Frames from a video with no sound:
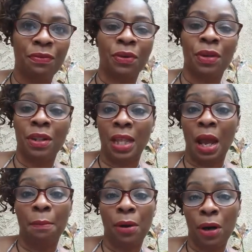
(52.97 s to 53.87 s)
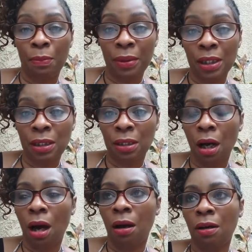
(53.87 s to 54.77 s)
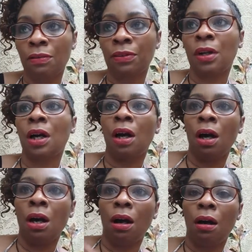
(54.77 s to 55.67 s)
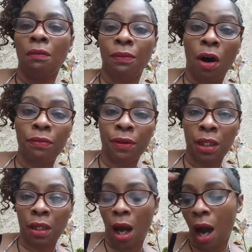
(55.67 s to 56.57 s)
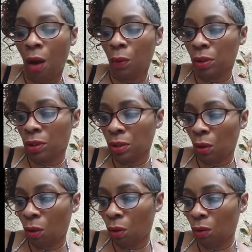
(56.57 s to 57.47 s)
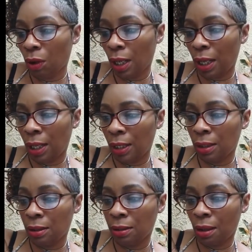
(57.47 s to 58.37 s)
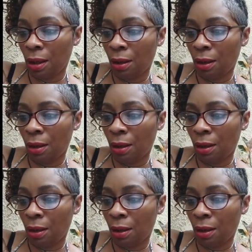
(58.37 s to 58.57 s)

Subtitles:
for that purpose of evolving our soul and